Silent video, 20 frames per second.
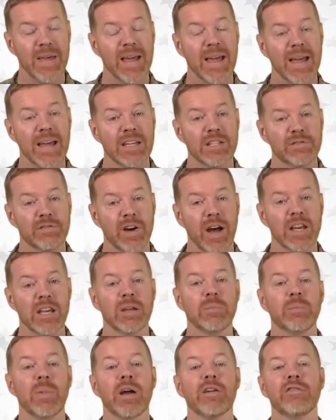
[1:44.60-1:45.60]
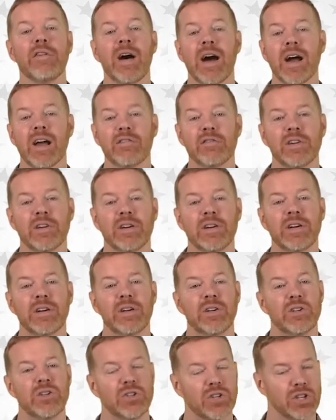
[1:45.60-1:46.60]
and dividing by 5.
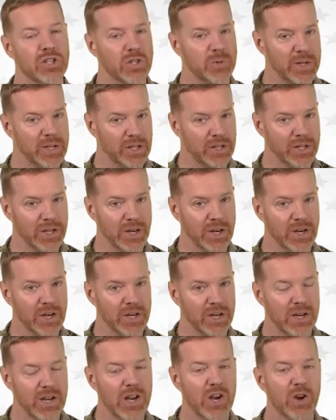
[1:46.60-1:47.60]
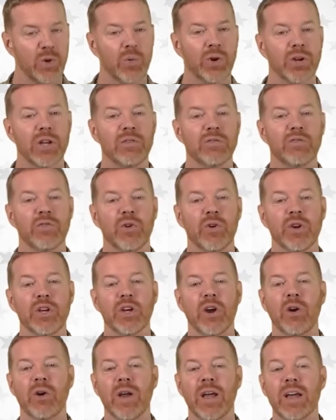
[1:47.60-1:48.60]
Just to be clear, we're converting
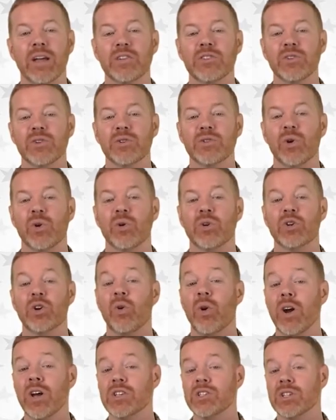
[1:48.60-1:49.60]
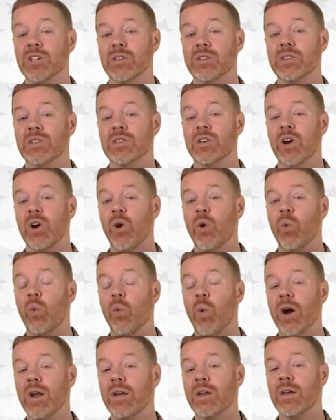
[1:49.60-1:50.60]
our answers on questions
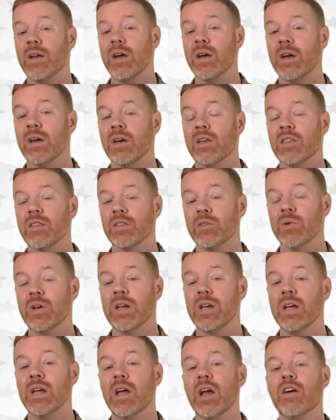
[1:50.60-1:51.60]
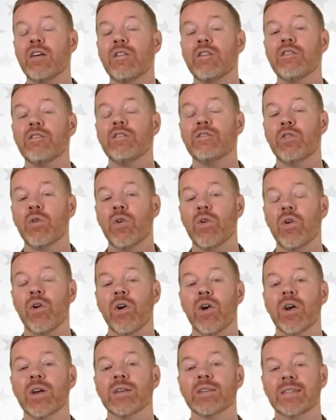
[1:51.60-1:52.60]
1, 3,
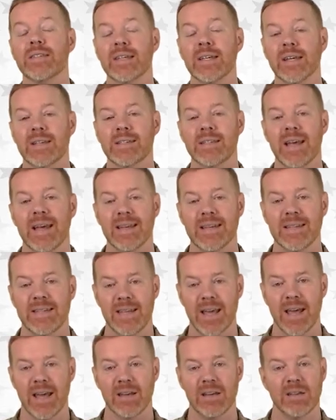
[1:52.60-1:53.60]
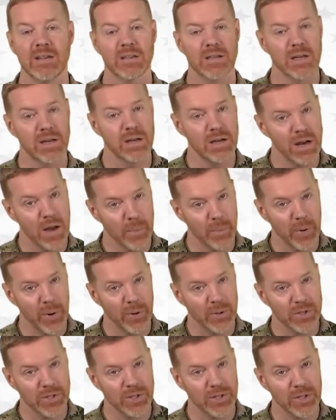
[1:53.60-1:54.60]
4, 6, and 10 to
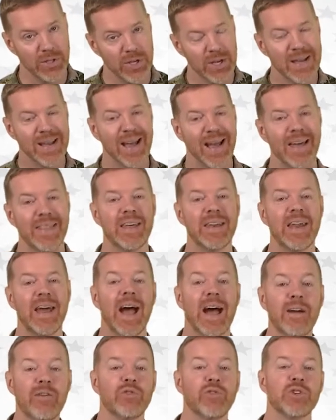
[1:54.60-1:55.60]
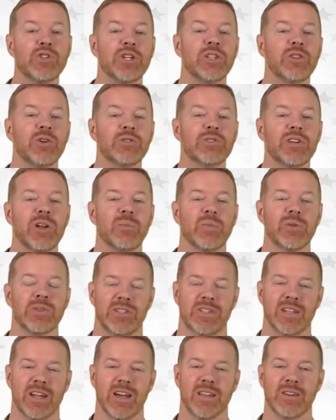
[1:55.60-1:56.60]
numbers, and then averaging those numbers
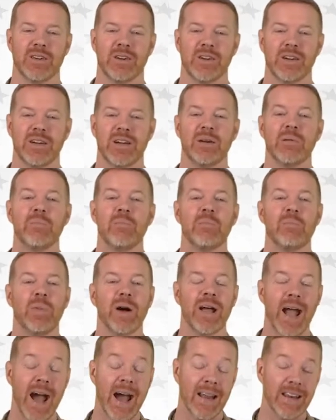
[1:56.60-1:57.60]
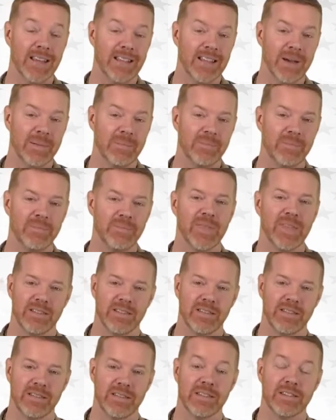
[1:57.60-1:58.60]
together by adding them
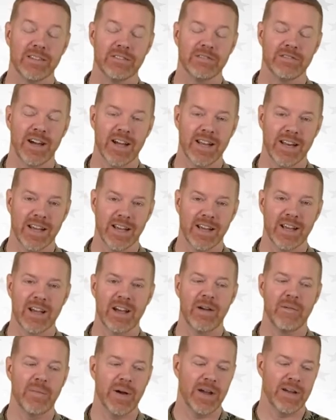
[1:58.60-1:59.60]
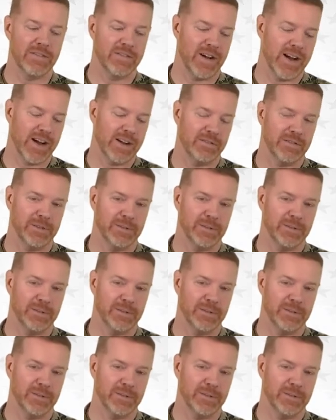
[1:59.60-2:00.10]
and dividing by 5.